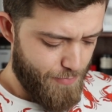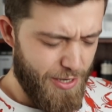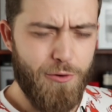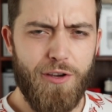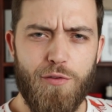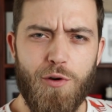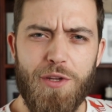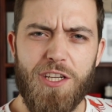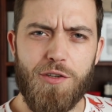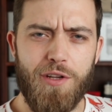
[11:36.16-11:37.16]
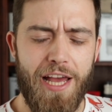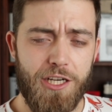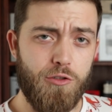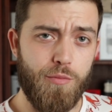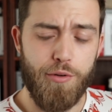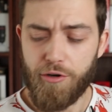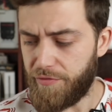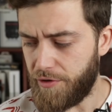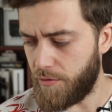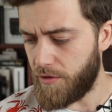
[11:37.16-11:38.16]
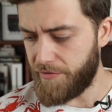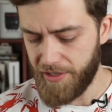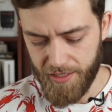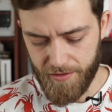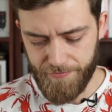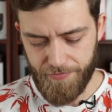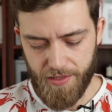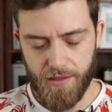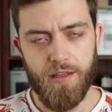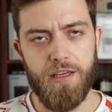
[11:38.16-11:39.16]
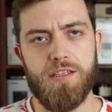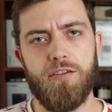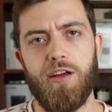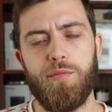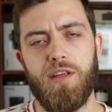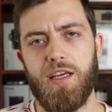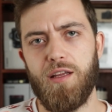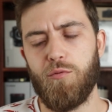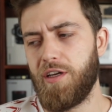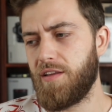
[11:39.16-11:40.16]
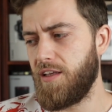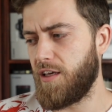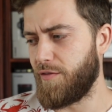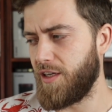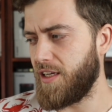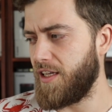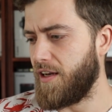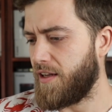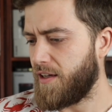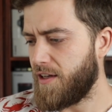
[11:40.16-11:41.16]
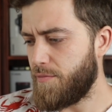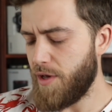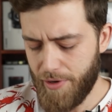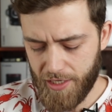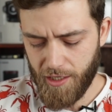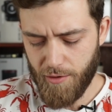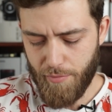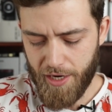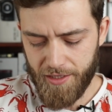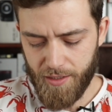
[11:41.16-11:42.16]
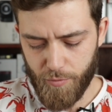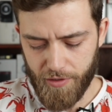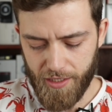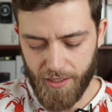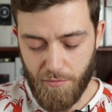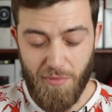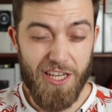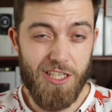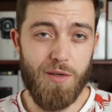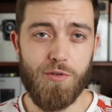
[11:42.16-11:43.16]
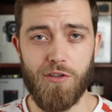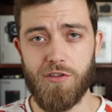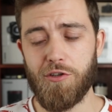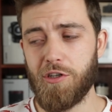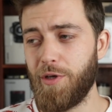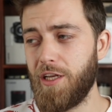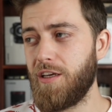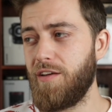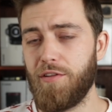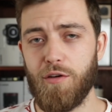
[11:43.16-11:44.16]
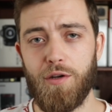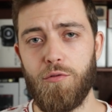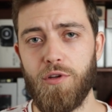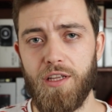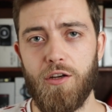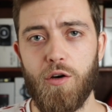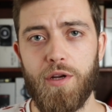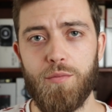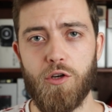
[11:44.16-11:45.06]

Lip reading: By the way, if you want me to do an actual book review of that Instagram thing and what I think of it, and maybe I can combine that with like my tips on social media, even though I don't really know what I'm